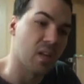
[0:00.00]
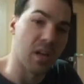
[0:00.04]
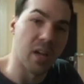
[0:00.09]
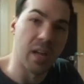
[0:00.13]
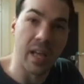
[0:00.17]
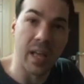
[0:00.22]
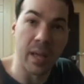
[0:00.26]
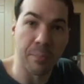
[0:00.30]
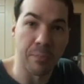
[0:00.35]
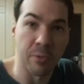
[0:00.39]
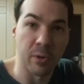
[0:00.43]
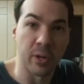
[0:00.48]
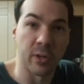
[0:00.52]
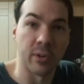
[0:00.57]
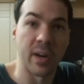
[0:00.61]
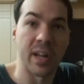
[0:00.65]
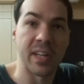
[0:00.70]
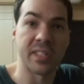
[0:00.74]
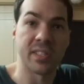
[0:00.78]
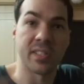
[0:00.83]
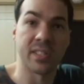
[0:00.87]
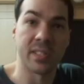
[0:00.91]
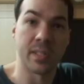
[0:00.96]
it
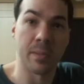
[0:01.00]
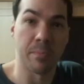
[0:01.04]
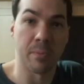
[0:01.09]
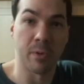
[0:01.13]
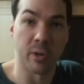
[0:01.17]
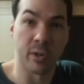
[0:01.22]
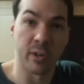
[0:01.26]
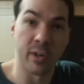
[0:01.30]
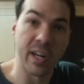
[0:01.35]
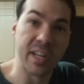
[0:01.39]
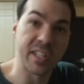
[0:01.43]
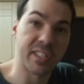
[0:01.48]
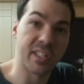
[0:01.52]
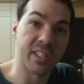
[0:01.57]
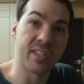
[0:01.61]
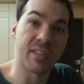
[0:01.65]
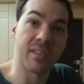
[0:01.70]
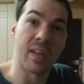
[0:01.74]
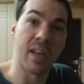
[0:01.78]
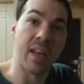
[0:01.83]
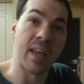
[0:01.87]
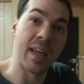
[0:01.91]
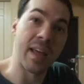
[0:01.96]
progresses and progresses
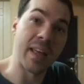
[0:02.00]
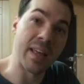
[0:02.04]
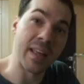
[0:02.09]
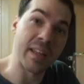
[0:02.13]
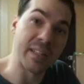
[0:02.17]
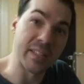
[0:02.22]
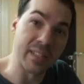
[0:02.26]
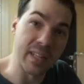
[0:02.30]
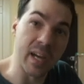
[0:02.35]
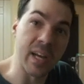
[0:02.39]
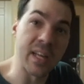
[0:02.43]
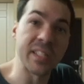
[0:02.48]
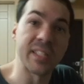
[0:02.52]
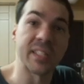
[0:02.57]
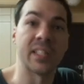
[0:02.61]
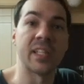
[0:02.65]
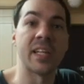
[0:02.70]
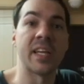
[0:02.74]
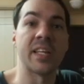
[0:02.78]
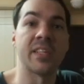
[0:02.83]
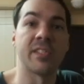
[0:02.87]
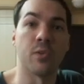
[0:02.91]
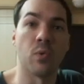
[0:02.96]
and does
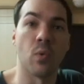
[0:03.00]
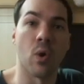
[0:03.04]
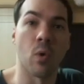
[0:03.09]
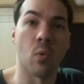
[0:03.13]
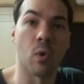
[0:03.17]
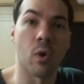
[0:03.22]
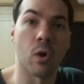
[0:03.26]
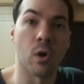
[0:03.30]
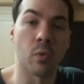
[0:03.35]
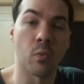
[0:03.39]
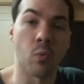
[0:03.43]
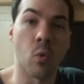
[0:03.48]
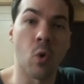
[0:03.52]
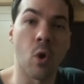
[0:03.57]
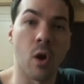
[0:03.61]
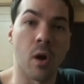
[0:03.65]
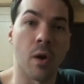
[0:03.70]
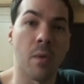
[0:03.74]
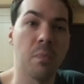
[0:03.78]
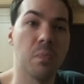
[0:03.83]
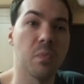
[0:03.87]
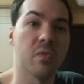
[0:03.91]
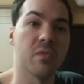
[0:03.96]
lead to a world war.